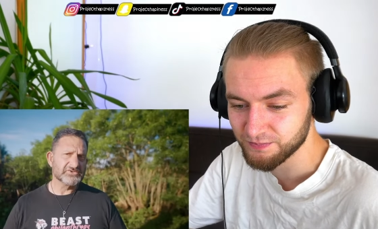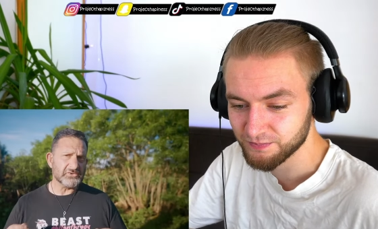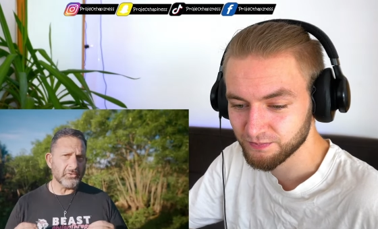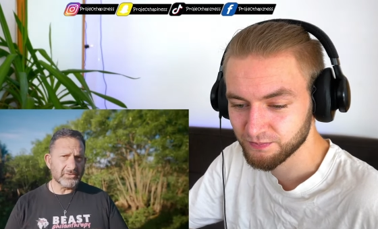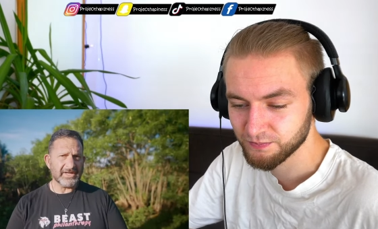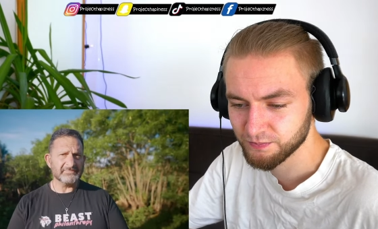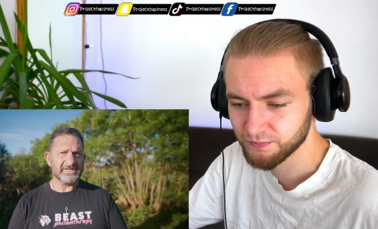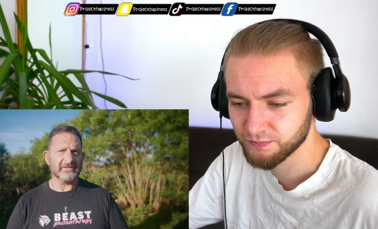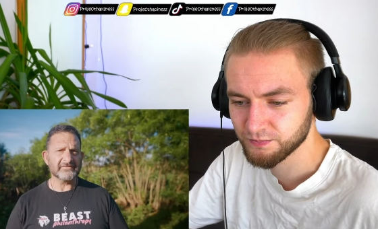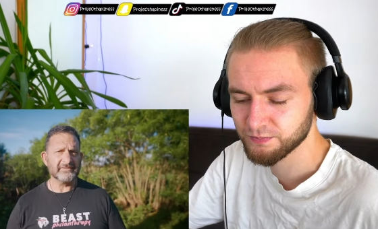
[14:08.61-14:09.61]
Speaker 1: It's all
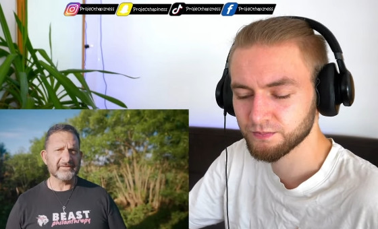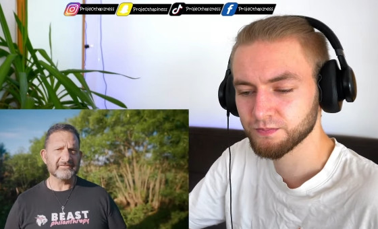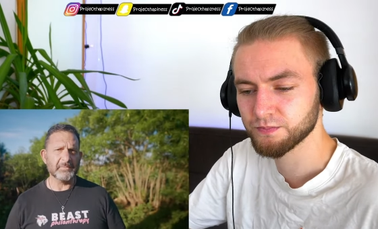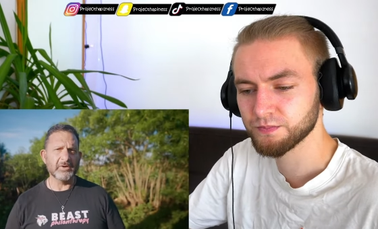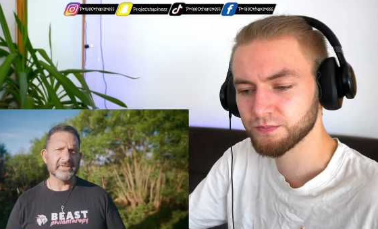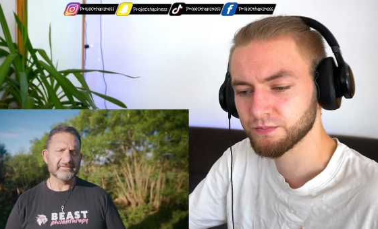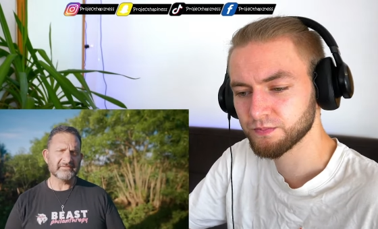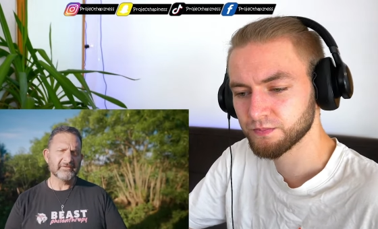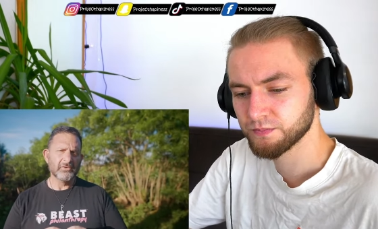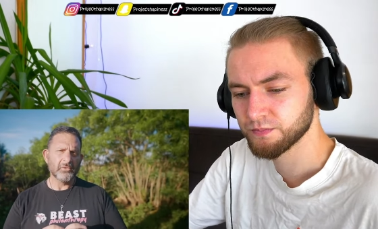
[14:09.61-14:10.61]
come down to this moment.
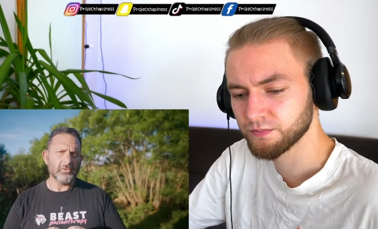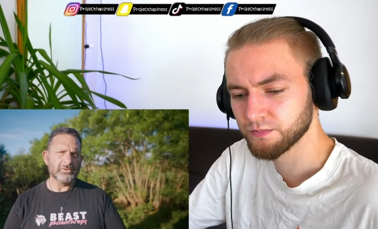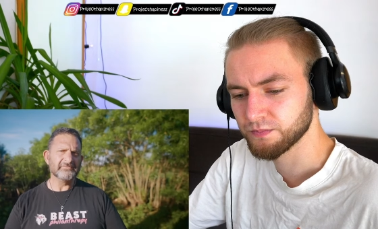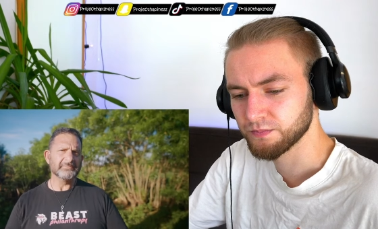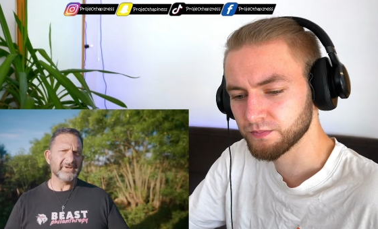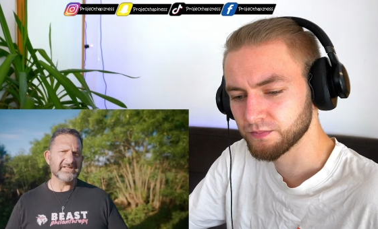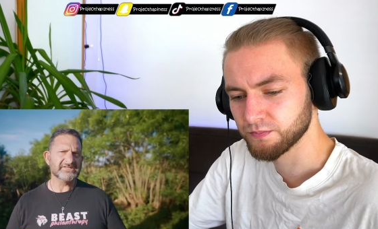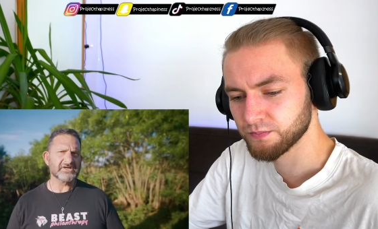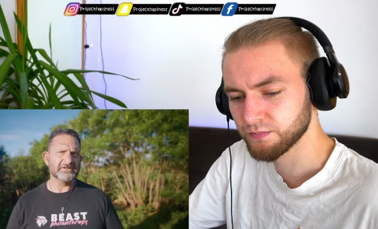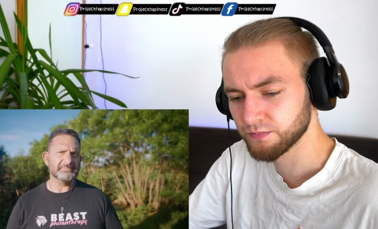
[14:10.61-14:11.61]
All of the
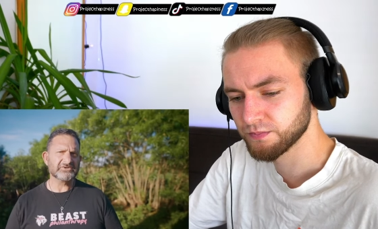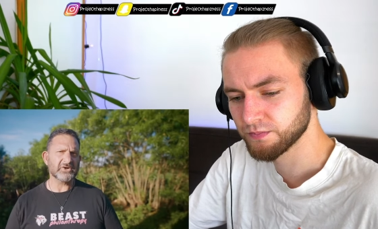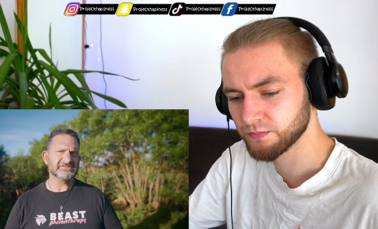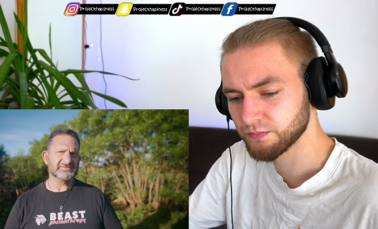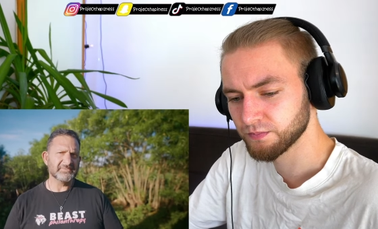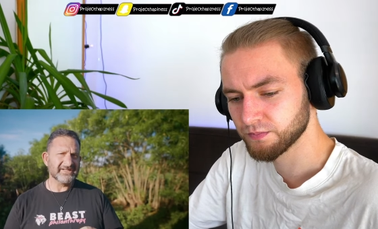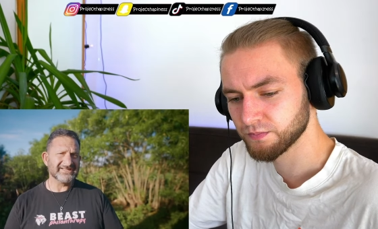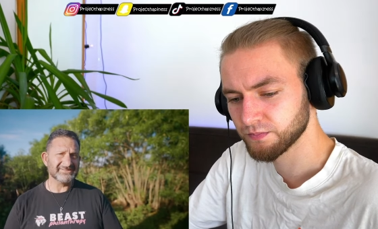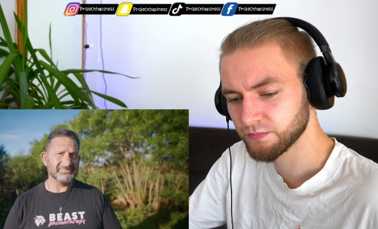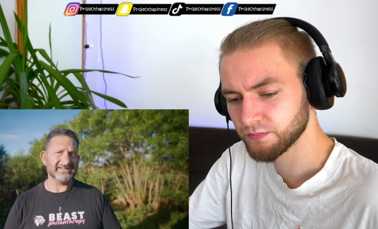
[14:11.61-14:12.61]
money is going to be
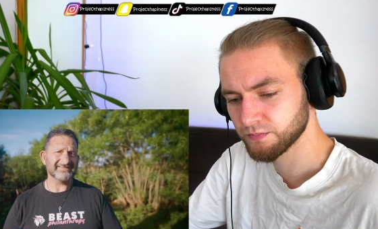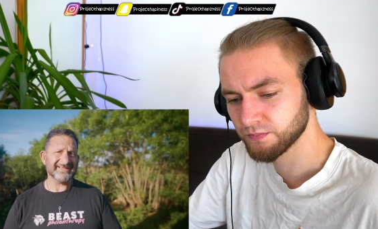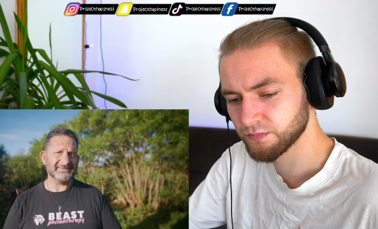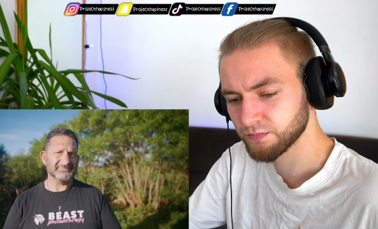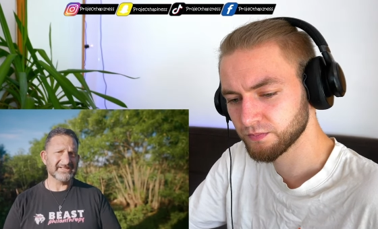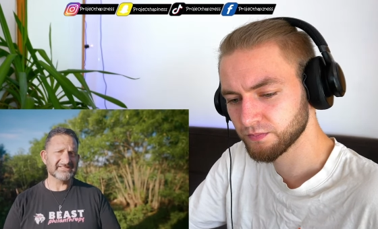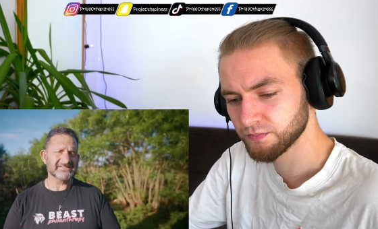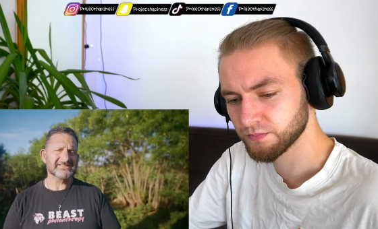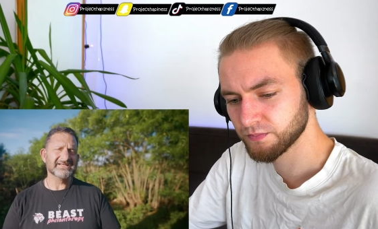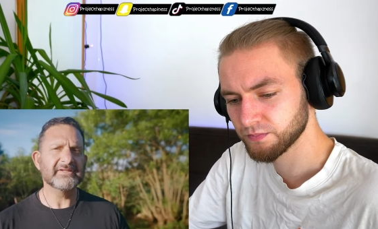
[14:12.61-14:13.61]
transmitted in about 10
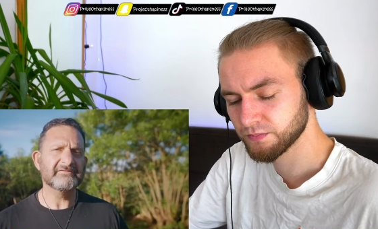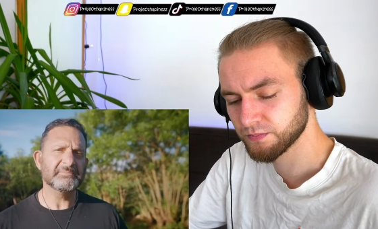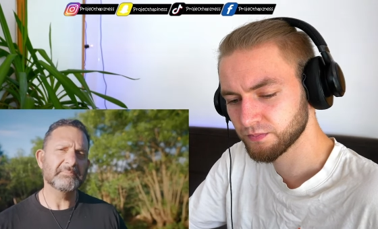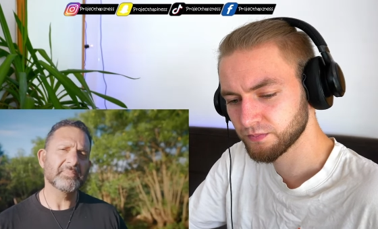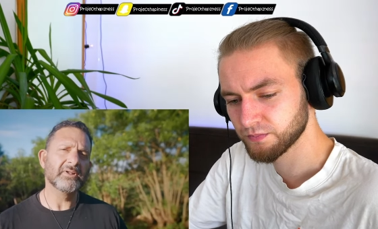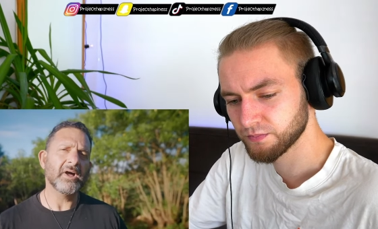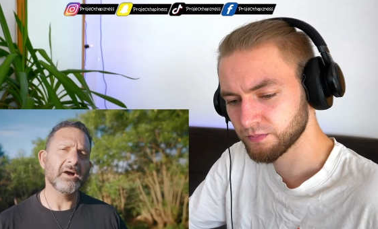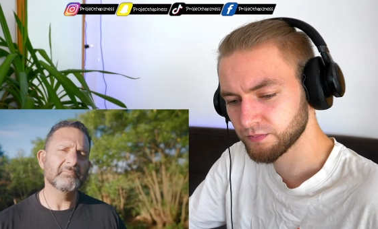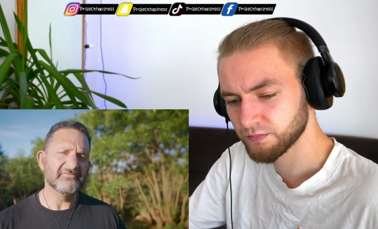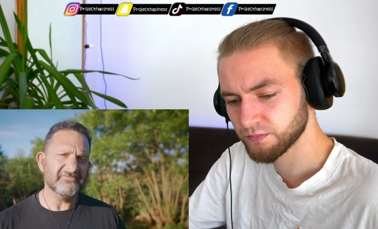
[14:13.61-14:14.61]
minutes. These people
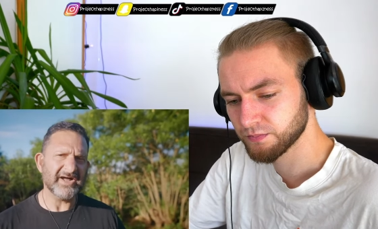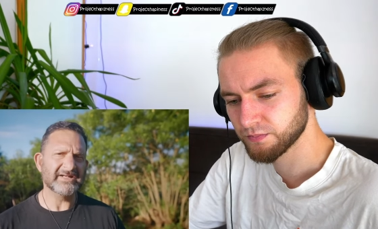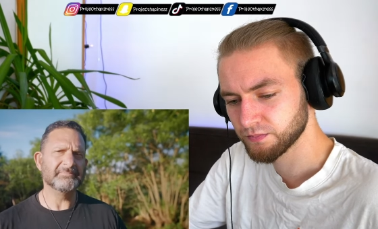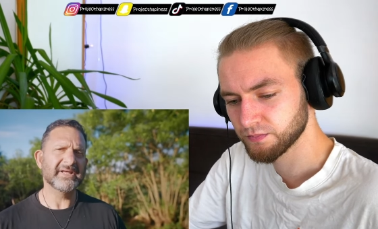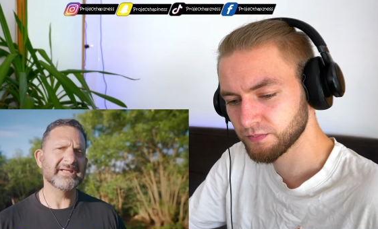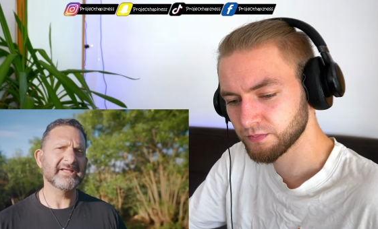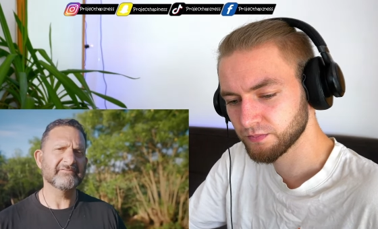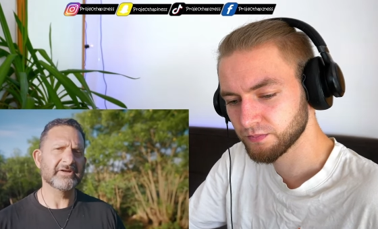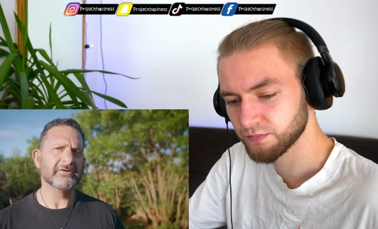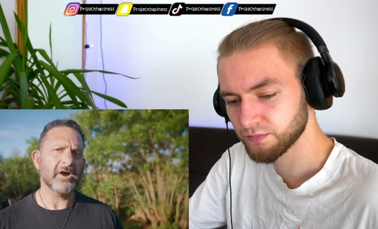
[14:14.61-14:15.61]
are finally being
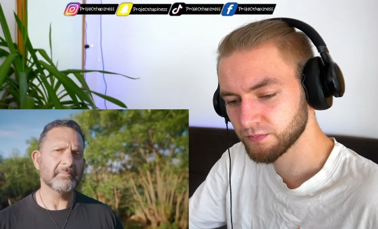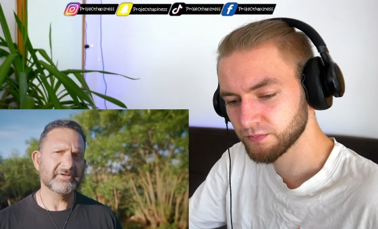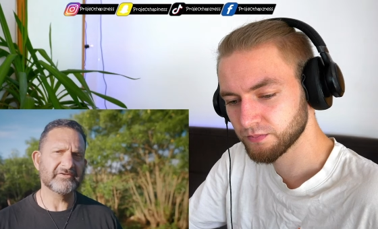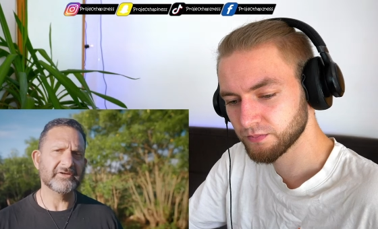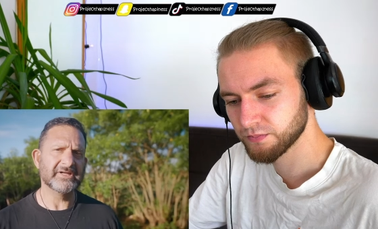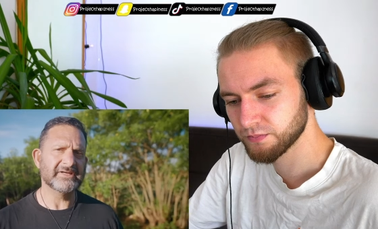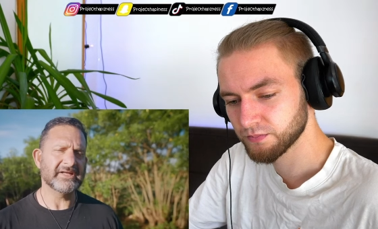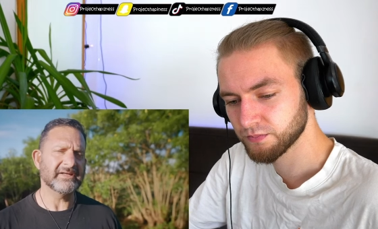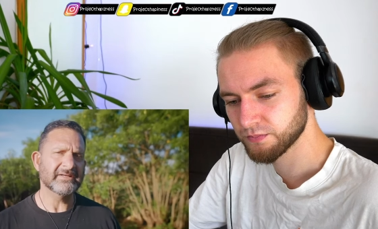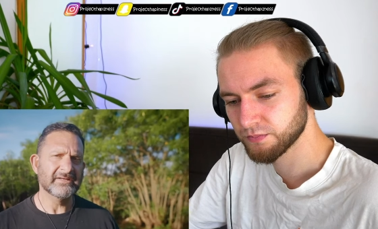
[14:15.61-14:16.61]
given an
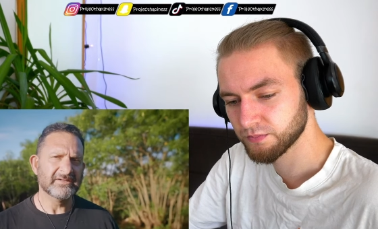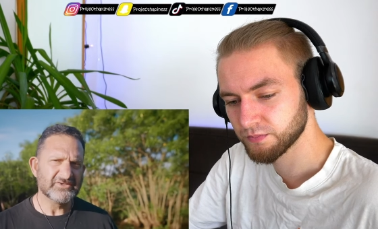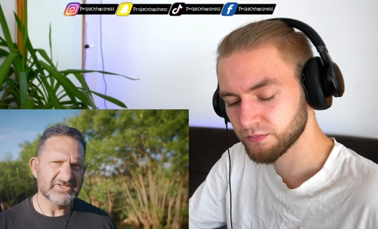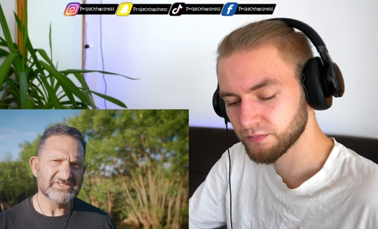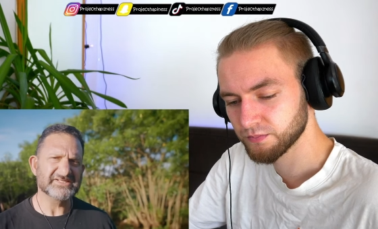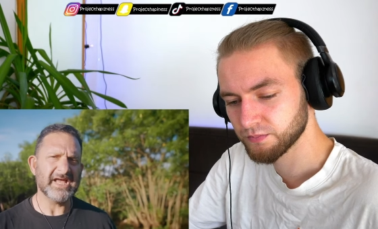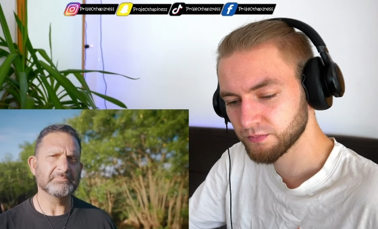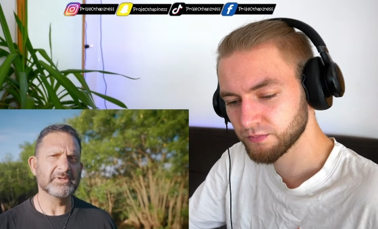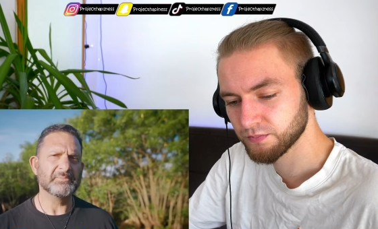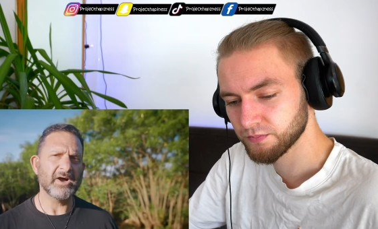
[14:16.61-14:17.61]
opportunity to
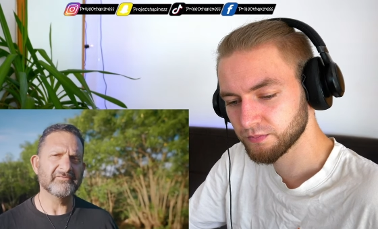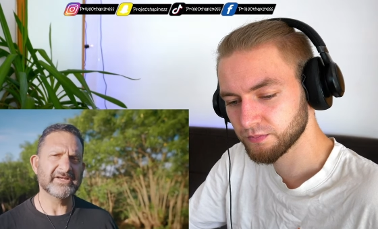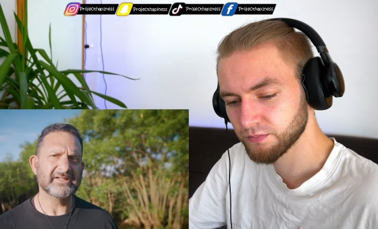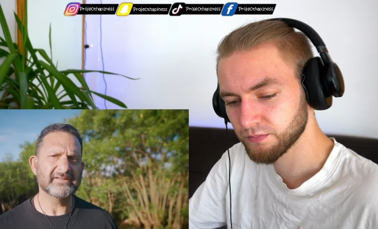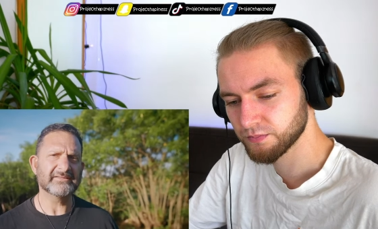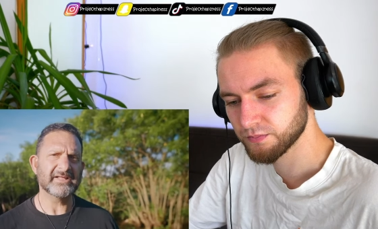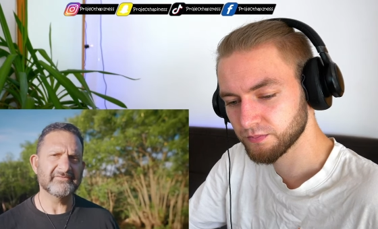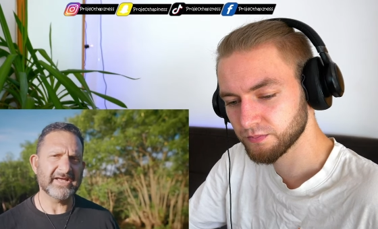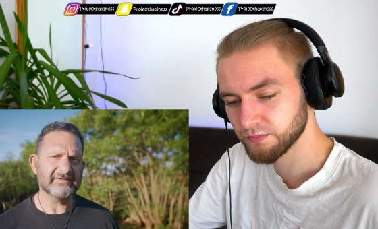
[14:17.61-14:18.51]
escape the poverty that they've